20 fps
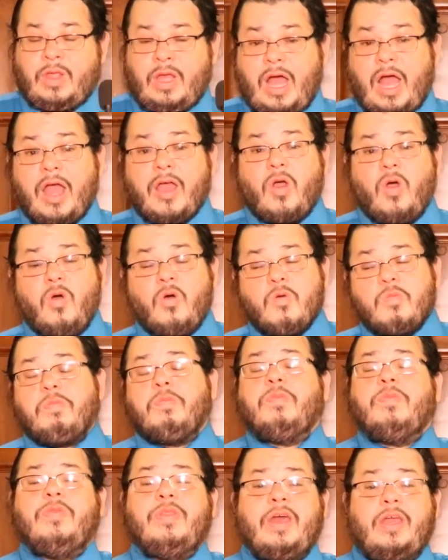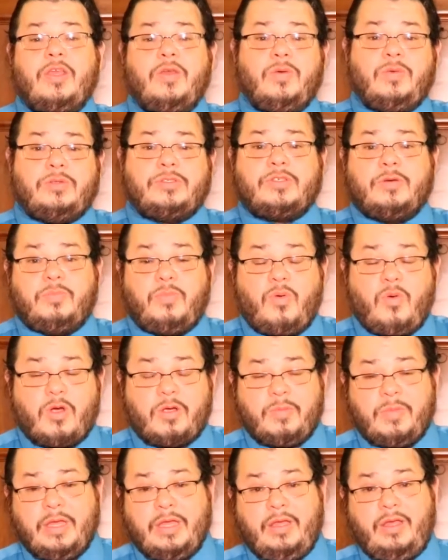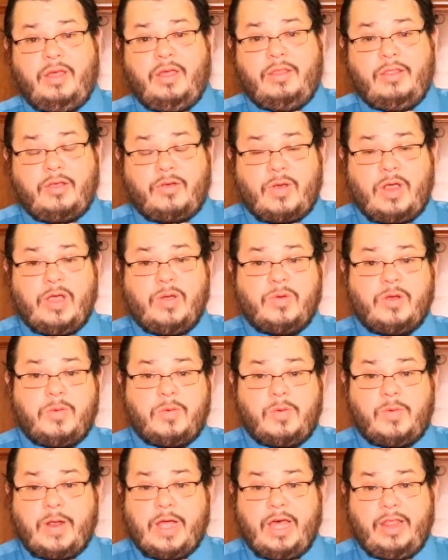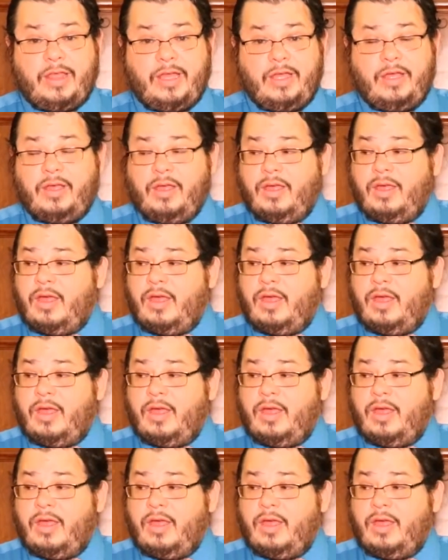I hope that you will support me in the Great Ribbon Rally.